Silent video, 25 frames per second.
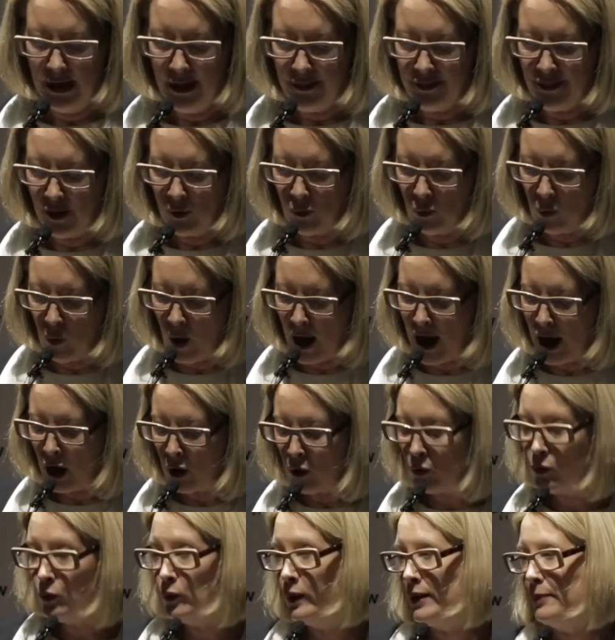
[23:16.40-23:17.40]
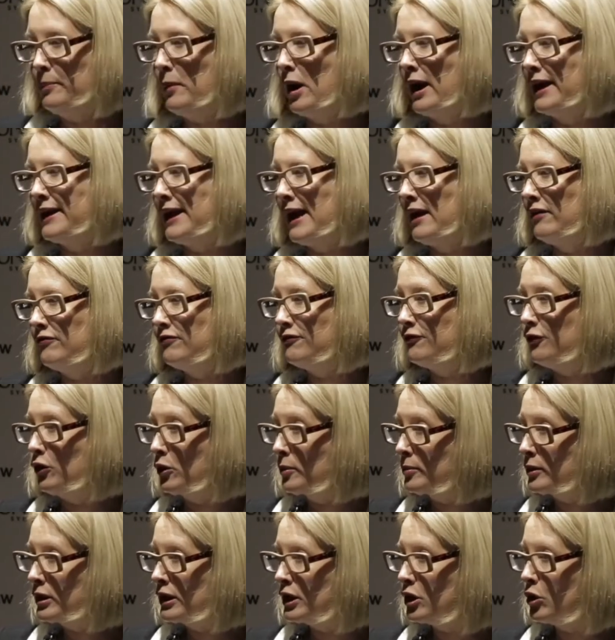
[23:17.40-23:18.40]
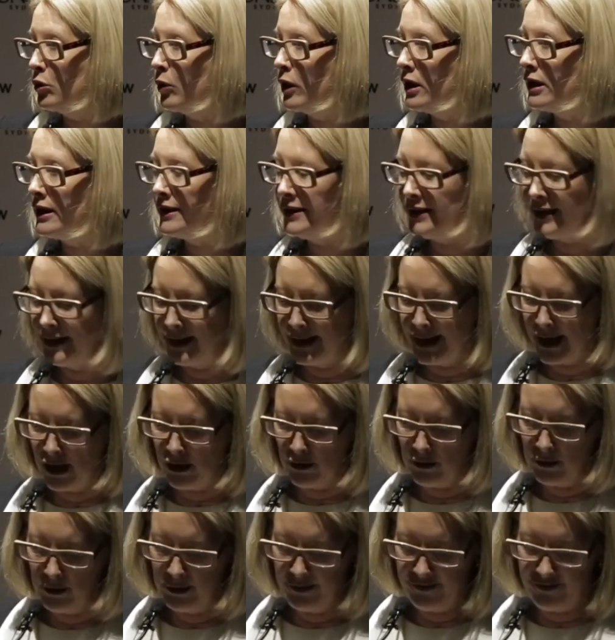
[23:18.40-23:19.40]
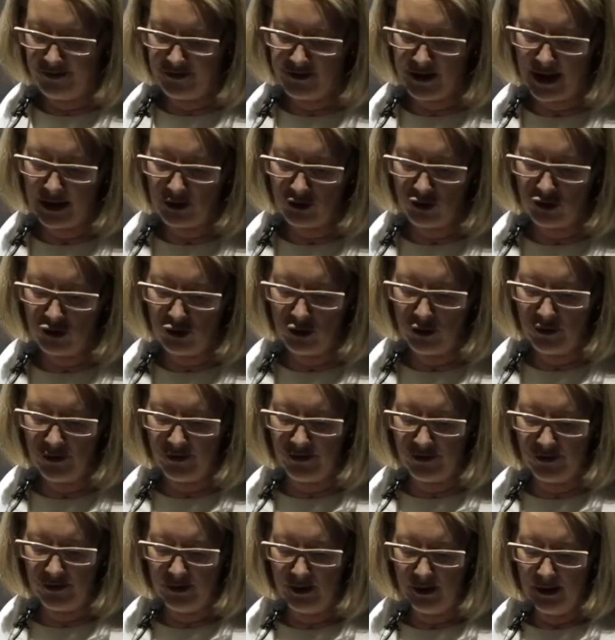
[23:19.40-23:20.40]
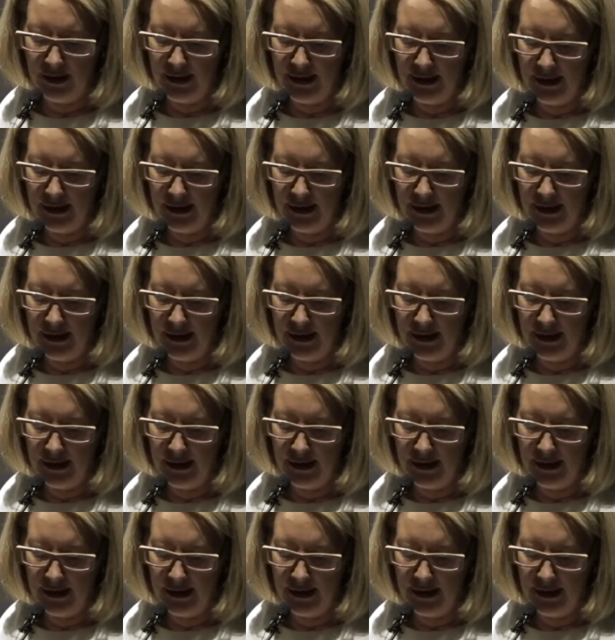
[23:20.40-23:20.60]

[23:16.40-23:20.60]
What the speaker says: That while we might have formal equality in our statutes,